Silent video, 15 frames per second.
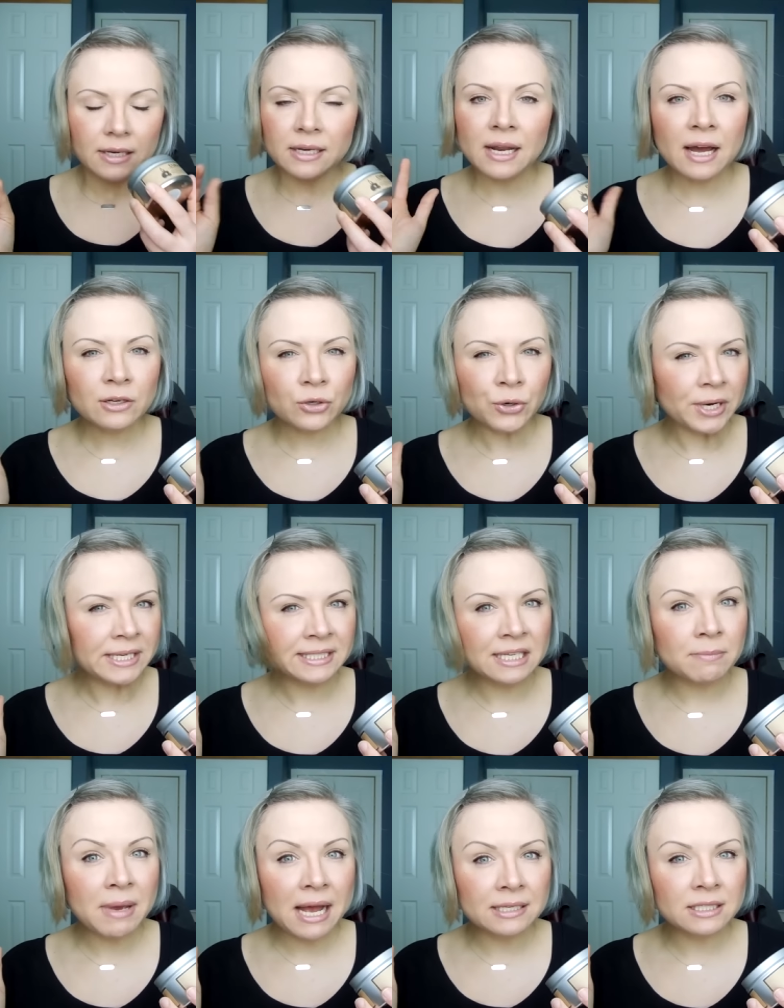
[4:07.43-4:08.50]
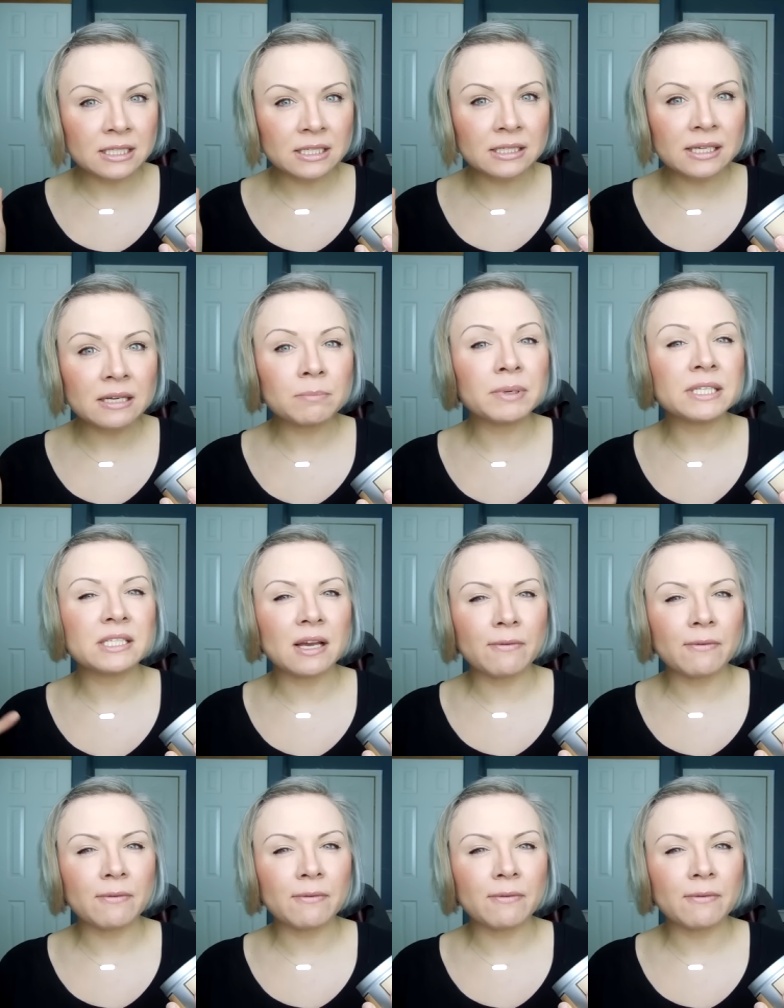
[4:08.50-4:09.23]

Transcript: not crazy masculine, but